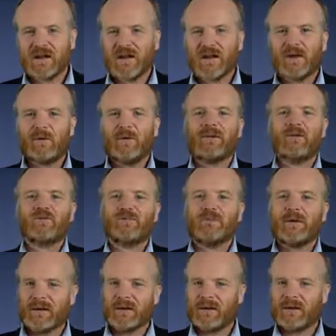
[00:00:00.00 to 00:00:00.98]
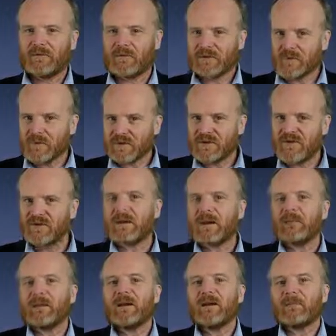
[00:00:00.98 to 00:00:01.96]
And with those many different words, you can
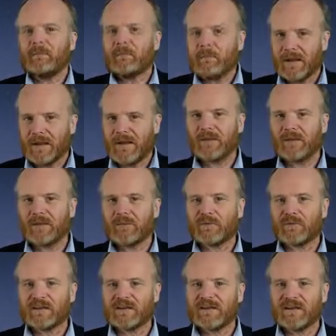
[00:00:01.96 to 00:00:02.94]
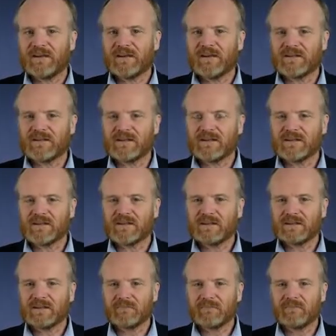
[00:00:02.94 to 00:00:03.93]
make many different sentences.
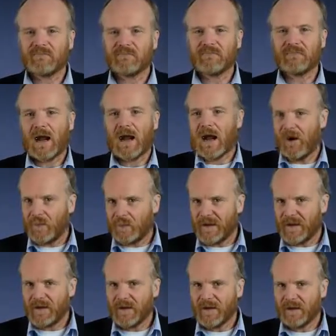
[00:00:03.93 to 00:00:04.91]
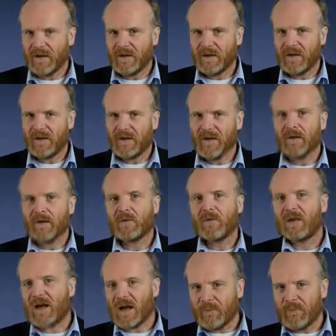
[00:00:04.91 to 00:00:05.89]
How many?
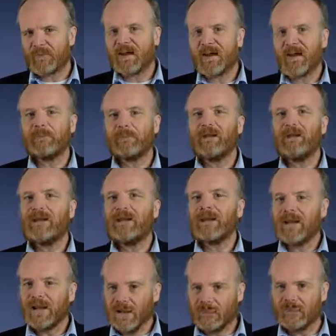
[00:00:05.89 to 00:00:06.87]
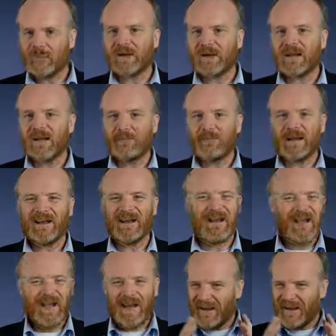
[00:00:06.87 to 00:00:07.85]
Well, I would claim infinitely many.
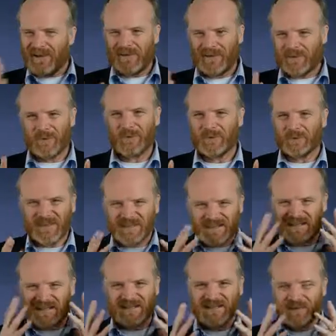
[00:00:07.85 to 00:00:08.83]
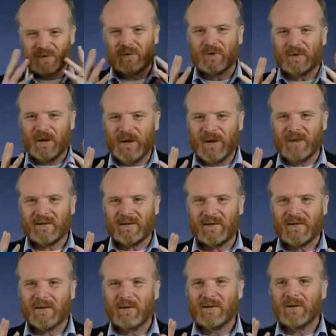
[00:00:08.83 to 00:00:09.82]
Any thought which gets into your head,
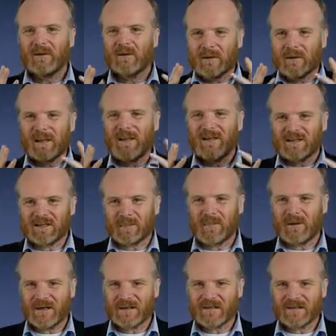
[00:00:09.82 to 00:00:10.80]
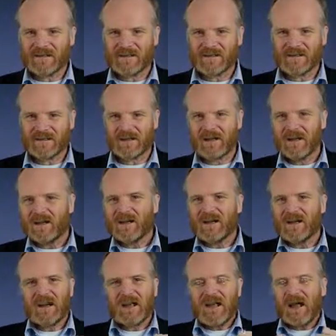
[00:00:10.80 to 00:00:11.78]
you can express.
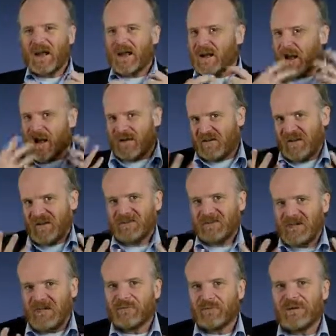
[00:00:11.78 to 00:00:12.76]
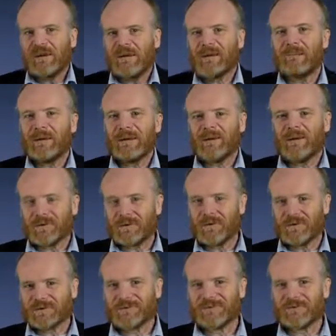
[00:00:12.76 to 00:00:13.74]
And there's infinitely many
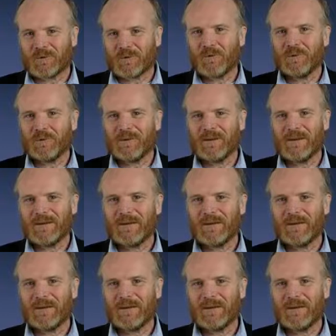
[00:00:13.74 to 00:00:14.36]
thoughts, probably.